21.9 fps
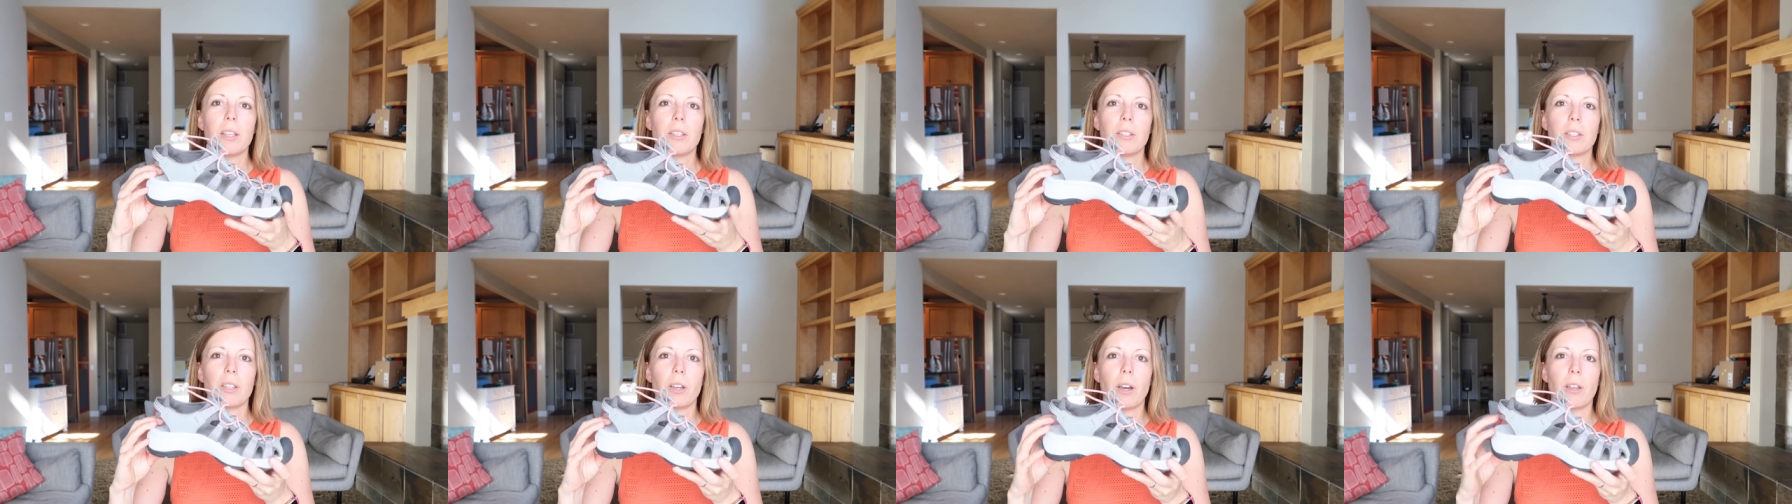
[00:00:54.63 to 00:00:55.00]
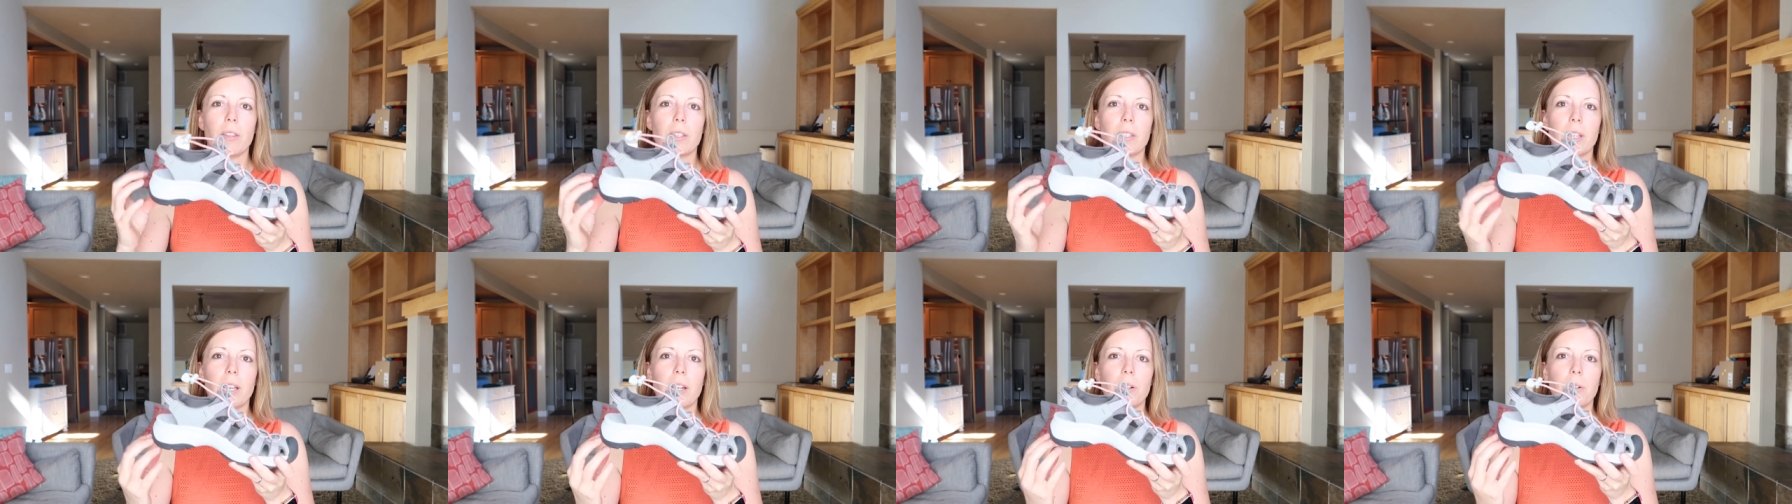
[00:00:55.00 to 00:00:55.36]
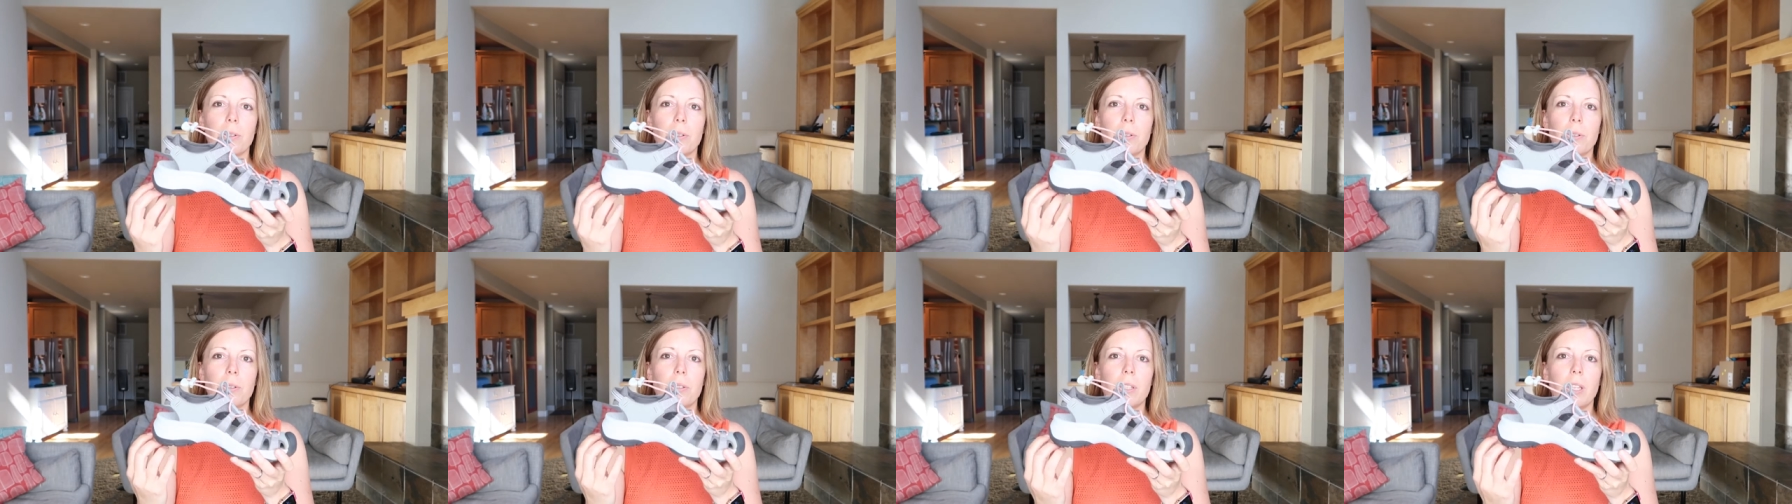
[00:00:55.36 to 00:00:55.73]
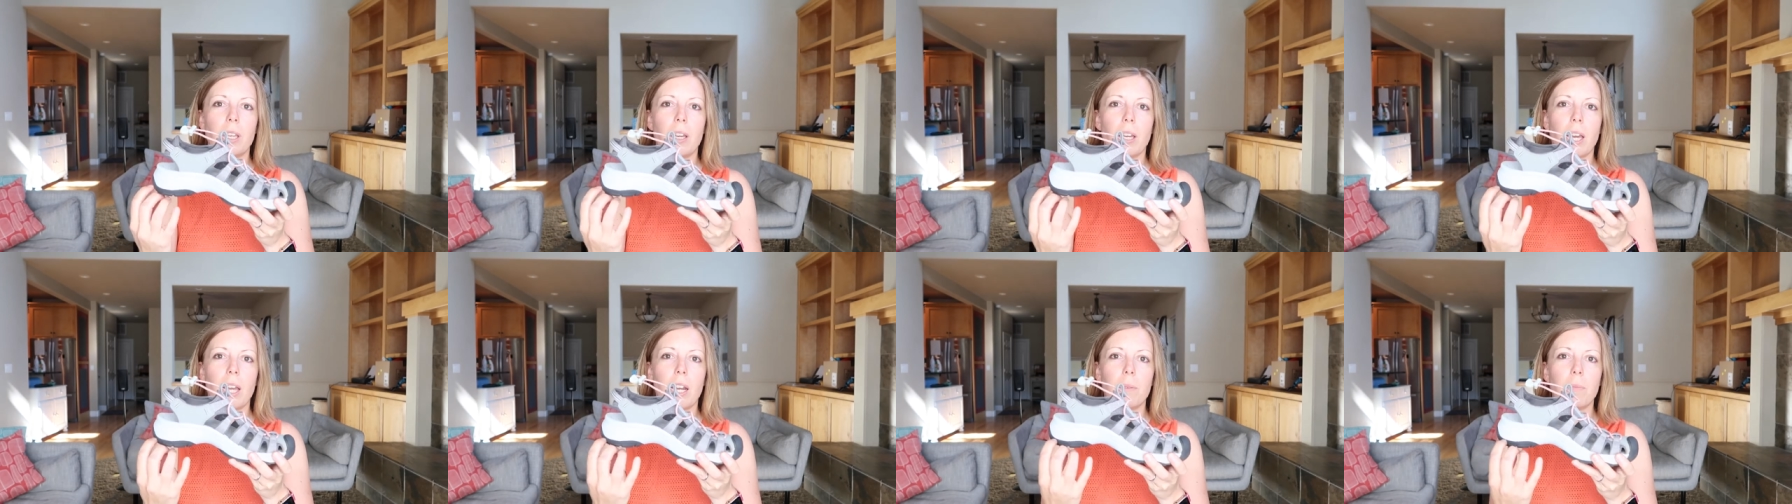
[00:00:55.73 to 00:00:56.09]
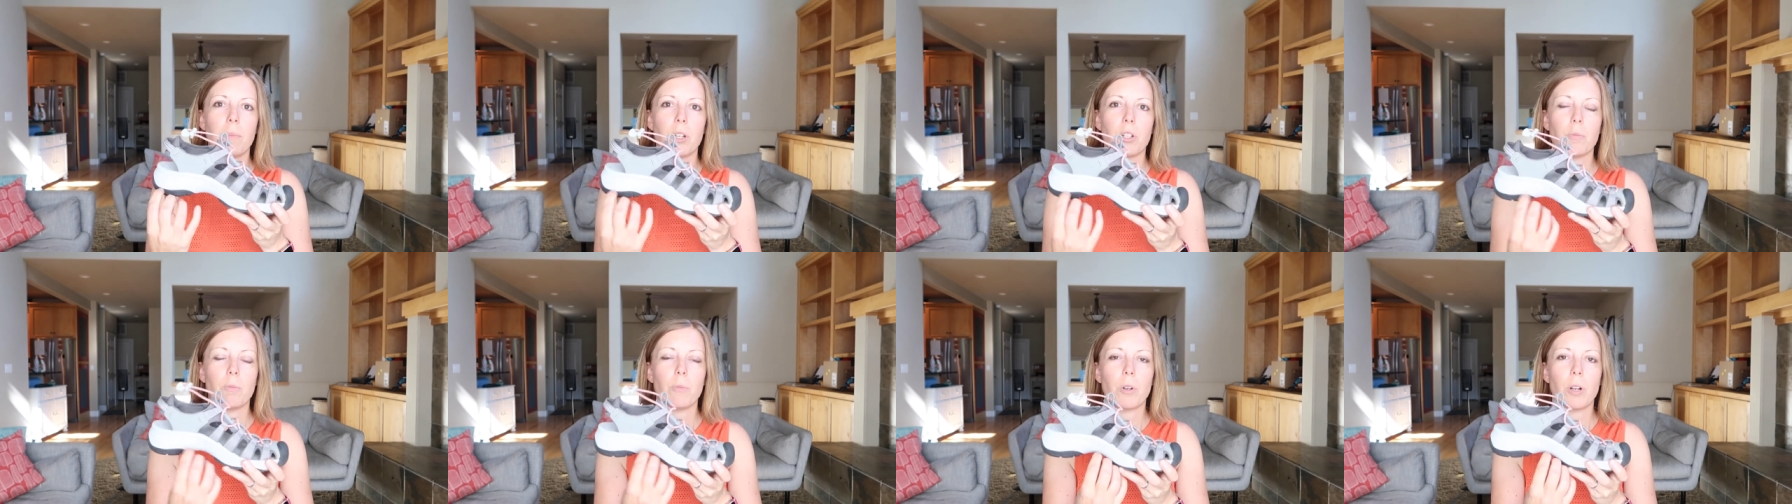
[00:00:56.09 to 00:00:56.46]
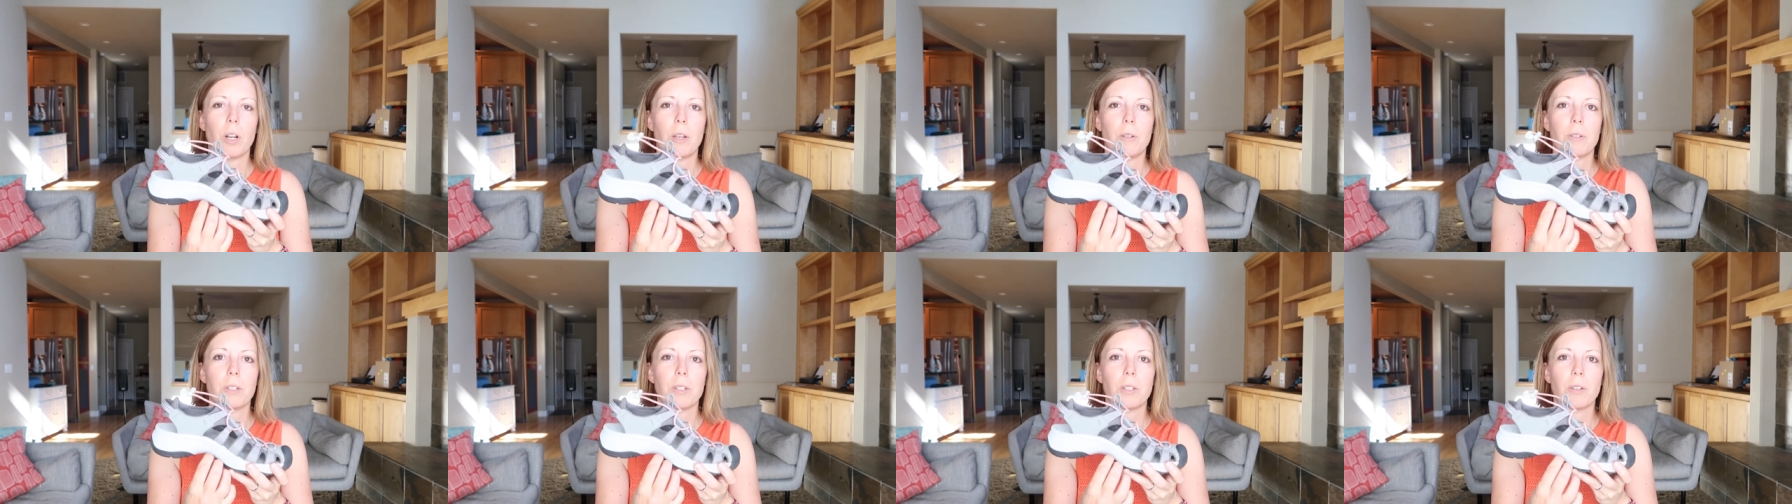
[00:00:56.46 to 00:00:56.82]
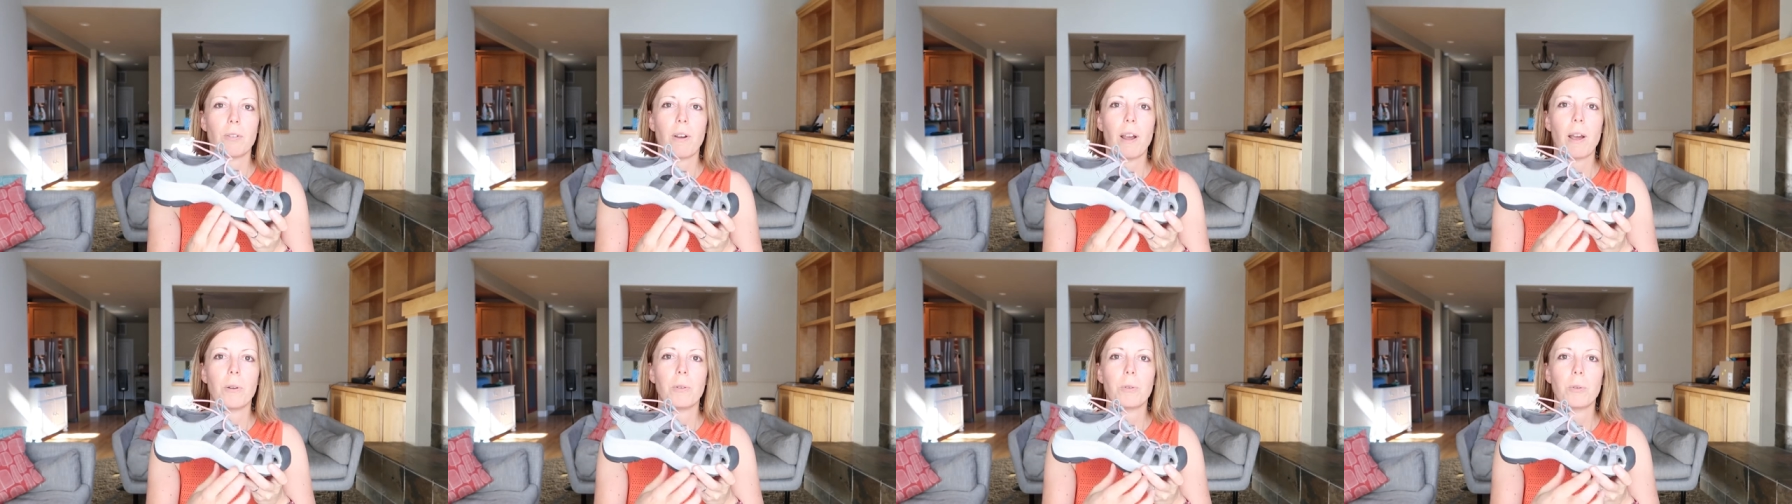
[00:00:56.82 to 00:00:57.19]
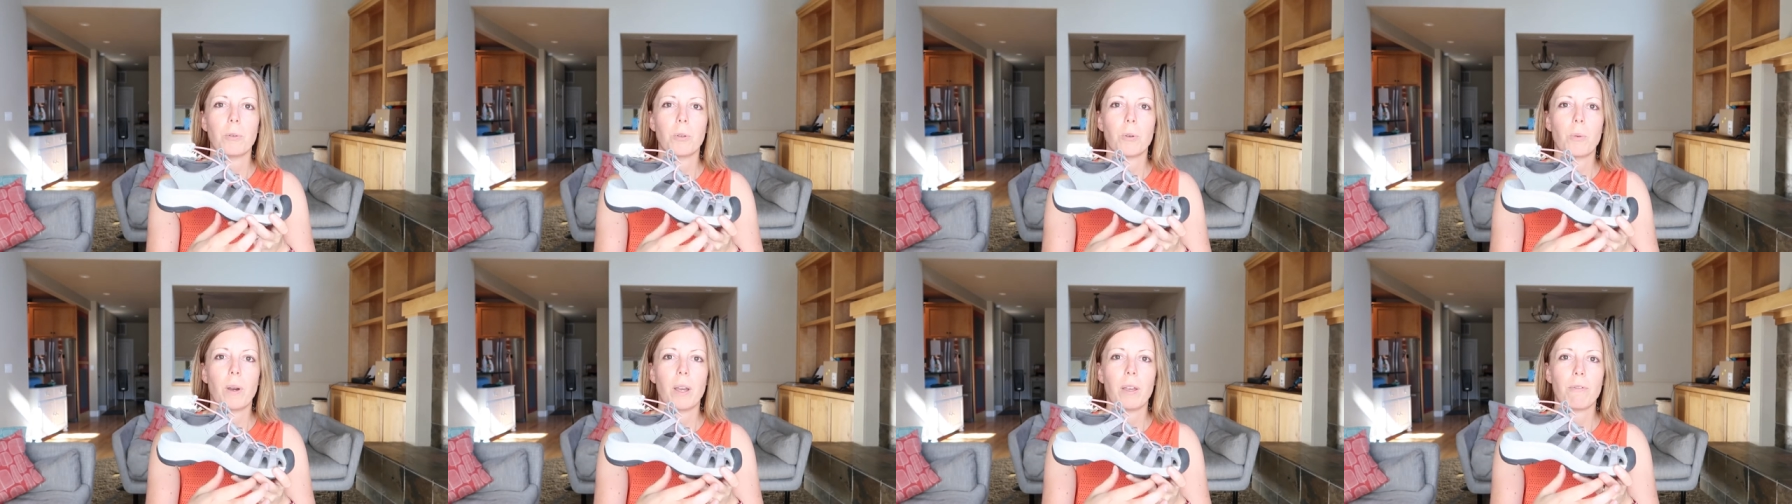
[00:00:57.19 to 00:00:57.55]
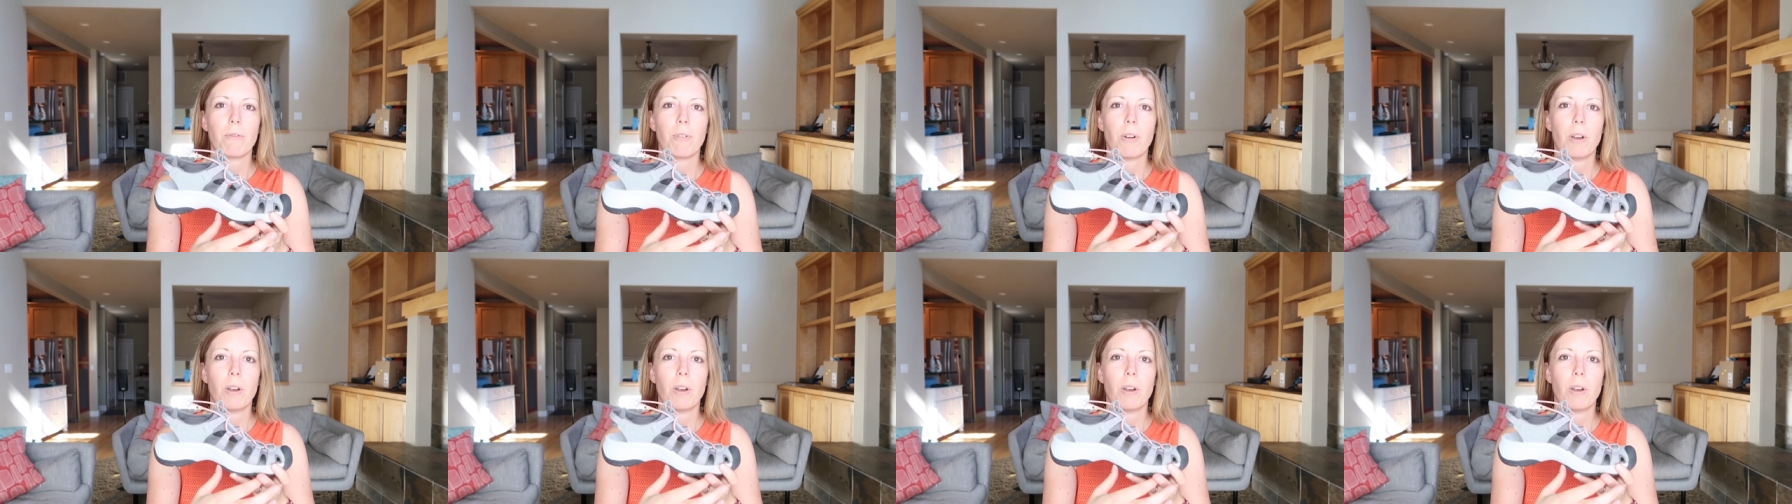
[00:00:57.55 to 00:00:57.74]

So other sandals you'll see are kind of much more close to the ground all the way